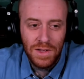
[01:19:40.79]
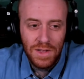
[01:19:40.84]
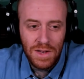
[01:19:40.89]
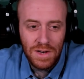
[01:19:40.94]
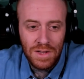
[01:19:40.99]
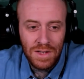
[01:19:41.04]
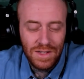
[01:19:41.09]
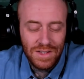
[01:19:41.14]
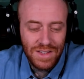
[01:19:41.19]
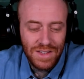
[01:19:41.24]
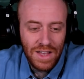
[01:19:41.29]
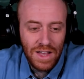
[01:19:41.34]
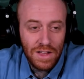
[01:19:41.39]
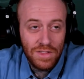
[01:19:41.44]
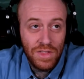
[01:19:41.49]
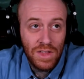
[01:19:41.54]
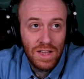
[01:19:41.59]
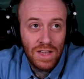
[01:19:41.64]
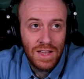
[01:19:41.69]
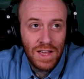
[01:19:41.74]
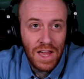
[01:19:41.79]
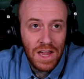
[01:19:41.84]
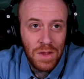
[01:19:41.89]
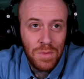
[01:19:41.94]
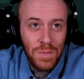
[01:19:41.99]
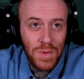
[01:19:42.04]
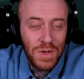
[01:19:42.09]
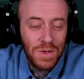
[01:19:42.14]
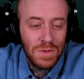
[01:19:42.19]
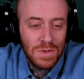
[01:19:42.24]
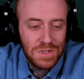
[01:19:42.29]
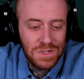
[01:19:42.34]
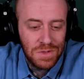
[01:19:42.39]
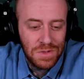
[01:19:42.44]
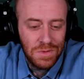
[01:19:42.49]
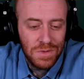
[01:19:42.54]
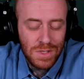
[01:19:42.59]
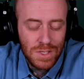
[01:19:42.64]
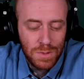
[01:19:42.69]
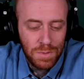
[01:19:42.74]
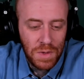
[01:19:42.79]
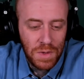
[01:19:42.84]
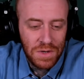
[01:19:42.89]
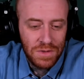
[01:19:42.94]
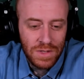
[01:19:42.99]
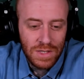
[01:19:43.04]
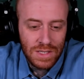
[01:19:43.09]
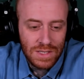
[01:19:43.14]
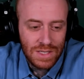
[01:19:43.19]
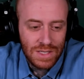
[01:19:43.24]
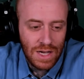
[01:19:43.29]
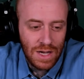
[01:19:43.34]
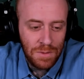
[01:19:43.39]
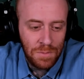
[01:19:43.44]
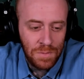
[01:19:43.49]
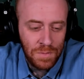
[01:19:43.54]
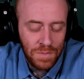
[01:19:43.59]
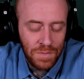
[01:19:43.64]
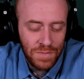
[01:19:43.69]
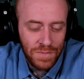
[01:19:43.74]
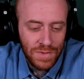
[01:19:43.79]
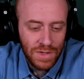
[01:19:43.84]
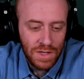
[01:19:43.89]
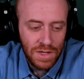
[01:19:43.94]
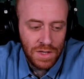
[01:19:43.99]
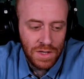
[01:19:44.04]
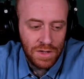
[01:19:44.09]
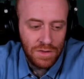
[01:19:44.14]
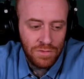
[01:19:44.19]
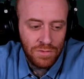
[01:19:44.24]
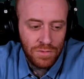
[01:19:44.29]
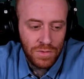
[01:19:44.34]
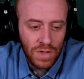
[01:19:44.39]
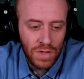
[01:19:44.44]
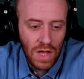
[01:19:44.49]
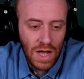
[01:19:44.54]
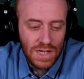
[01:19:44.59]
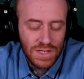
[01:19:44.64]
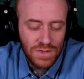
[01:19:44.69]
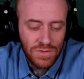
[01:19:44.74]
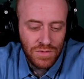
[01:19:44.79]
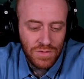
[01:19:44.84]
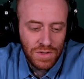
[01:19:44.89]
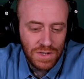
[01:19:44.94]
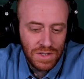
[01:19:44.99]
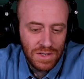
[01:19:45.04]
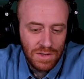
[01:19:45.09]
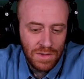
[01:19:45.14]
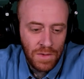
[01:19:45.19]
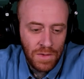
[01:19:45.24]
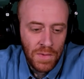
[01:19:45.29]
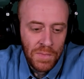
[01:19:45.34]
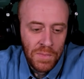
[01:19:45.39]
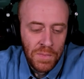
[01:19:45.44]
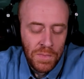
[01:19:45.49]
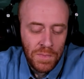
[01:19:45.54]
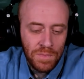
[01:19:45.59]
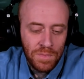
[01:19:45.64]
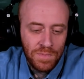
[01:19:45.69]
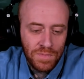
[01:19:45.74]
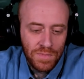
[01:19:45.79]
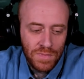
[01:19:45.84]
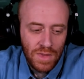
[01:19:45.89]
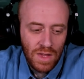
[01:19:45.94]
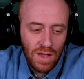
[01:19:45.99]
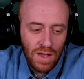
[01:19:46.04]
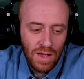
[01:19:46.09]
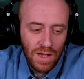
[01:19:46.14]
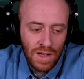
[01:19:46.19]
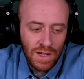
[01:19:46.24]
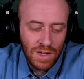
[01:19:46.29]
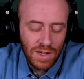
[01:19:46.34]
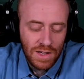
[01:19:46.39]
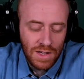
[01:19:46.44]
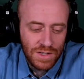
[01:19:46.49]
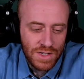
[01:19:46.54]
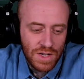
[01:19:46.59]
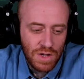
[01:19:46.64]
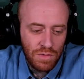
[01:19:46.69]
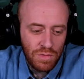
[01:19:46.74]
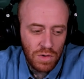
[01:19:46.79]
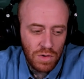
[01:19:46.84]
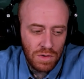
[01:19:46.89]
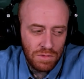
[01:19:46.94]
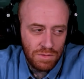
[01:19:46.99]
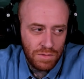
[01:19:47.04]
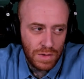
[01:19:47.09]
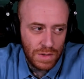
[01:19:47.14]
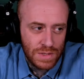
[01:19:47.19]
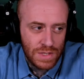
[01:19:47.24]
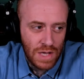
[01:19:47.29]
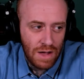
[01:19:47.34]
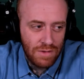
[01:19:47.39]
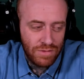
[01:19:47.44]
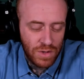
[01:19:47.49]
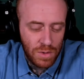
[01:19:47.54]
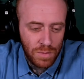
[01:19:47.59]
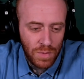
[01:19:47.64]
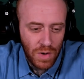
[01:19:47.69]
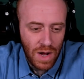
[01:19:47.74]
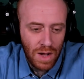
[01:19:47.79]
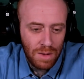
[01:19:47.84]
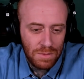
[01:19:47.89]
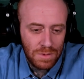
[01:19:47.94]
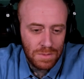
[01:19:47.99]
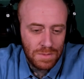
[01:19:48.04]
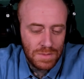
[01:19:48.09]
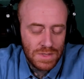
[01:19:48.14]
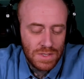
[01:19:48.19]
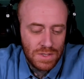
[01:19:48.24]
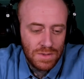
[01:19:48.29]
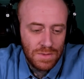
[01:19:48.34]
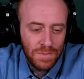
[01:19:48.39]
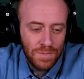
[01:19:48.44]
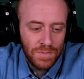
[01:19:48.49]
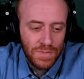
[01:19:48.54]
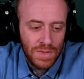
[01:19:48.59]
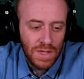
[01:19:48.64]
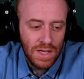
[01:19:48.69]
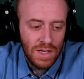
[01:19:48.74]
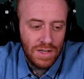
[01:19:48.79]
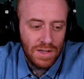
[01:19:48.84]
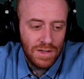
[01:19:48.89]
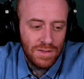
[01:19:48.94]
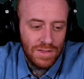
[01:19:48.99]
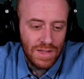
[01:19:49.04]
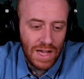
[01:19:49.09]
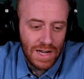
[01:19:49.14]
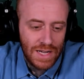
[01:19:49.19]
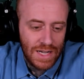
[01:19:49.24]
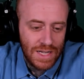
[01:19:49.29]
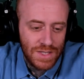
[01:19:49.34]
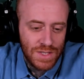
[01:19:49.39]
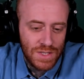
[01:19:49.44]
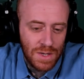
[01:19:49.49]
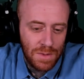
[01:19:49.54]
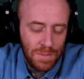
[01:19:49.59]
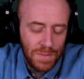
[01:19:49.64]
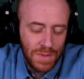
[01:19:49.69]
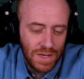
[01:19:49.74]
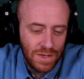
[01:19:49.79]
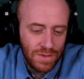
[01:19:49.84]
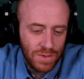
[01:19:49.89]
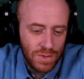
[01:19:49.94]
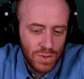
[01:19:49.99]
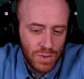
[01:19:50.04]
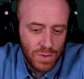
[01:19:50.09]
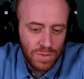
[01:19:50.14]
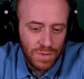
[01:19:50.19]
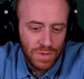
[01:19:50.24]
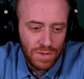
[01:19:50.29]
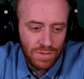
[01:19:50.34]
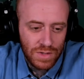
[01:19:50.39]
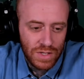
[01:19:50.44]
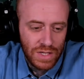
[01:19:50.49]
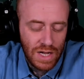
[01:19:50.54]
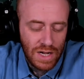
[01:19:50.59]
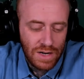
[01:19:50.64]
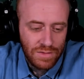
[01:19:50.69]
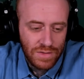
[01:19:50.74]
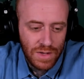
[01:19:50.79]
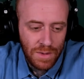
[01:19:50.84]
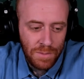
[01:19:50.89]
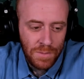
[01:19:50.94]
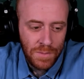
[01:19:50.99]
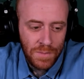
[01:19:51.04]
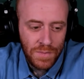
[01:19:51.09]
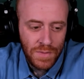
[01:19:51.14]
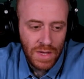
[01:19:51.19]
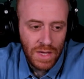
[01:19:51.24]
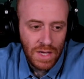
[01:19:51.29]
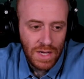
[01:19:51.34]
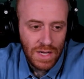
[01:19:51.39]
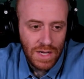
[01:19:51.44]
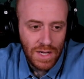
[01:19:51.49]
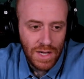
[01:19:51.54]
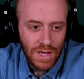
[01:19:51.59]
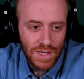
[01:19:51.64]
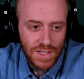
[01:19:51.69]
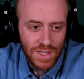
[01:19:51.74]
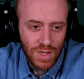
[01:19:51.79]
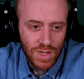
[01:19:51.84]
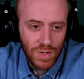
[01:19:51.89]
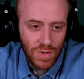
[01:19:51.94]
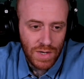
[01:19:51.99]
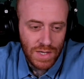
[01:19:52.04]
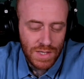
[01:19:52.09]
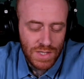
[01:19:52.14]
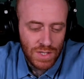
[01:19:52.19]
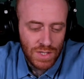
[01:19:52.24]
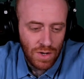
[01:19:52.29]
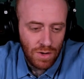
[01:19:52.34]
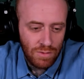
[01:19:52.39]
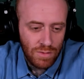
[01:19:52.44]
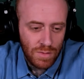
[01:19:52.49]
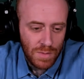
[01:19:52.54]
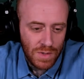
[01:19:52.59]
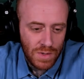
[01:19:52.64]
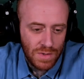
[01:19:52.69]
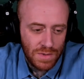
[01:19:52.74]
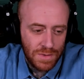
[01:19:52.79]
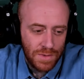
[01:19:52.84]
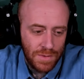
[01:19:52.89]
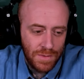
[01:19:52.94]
And I think anybody who's spent a lot of time in philosophy and in different philosophical problems that ends up being the truth of a lot of them, is that they're insolvable.